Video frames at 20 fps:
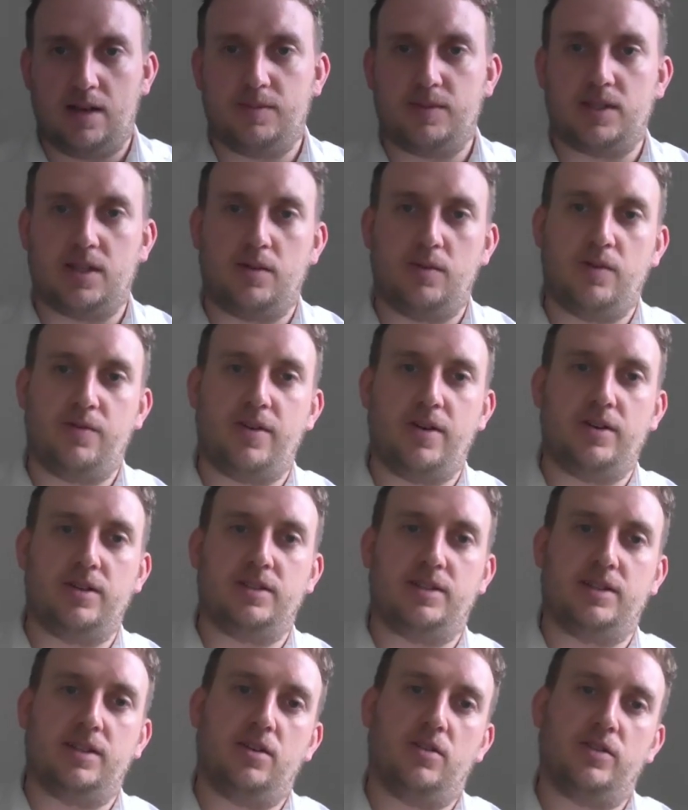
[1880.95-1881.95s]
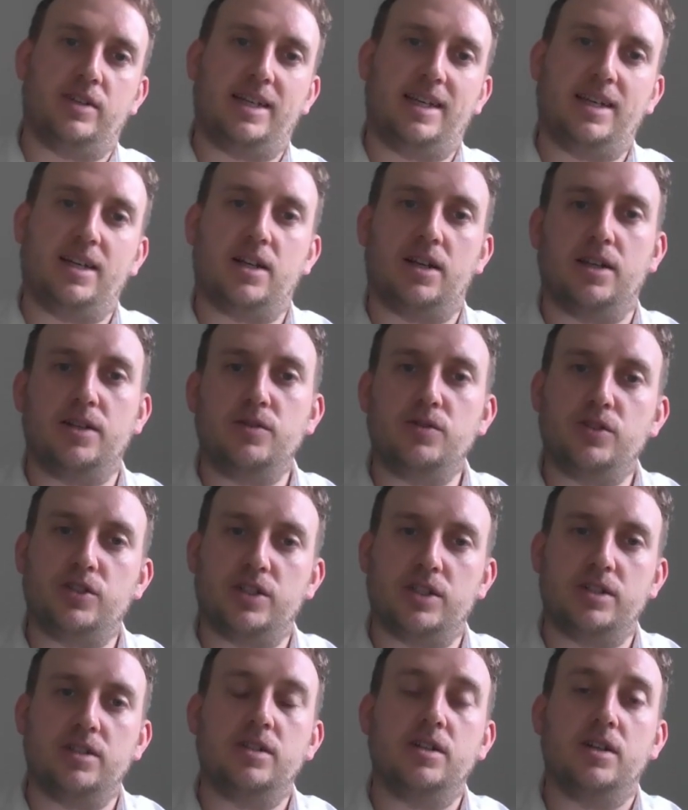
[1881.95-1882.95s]
So we're focusing on
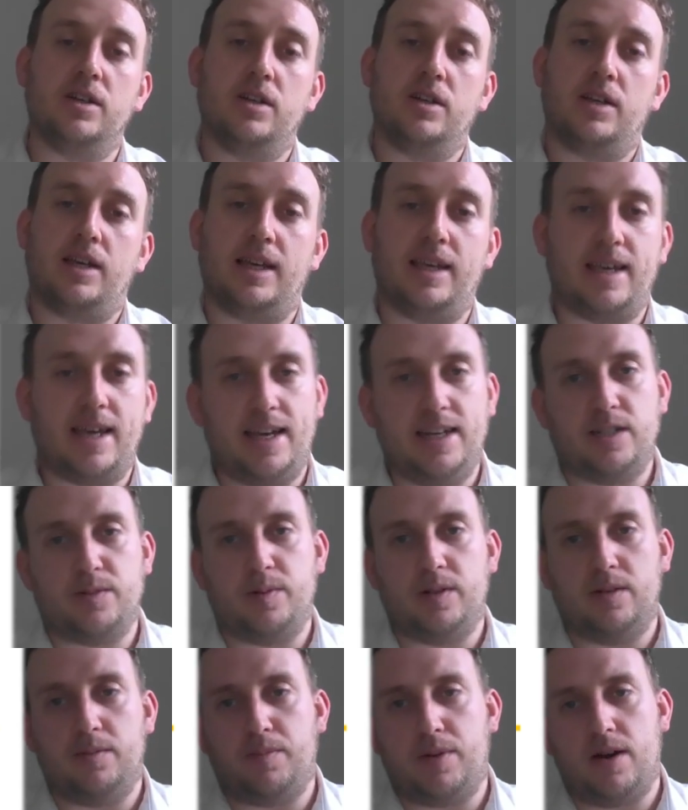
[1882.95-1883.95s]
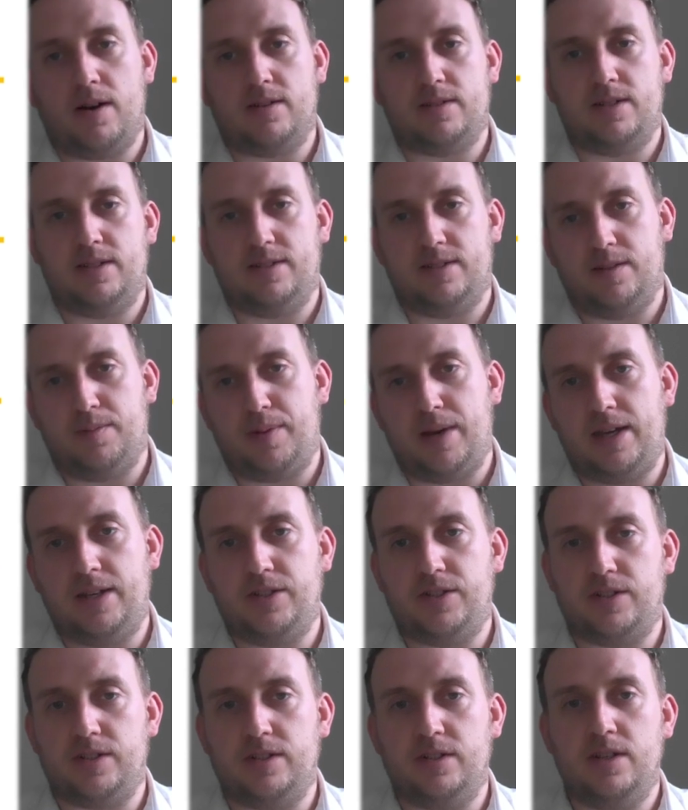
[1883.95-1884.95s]
inclusion, engagement and
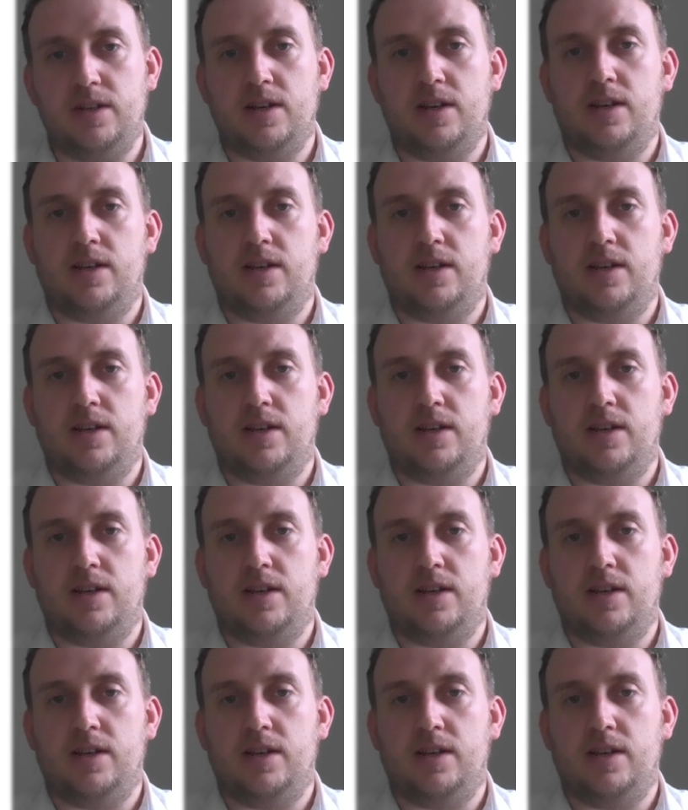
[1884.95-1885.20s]
participation.